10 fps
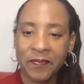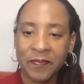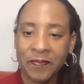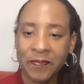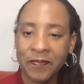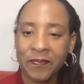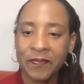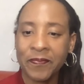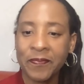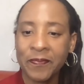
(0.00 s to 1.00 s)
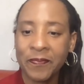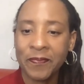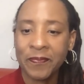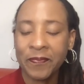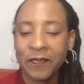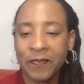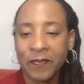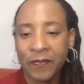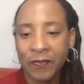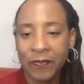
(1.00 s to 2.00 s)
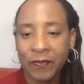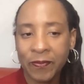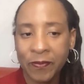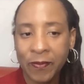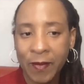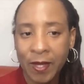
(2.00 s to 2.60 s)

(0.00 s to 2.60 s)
The person shown says nothing.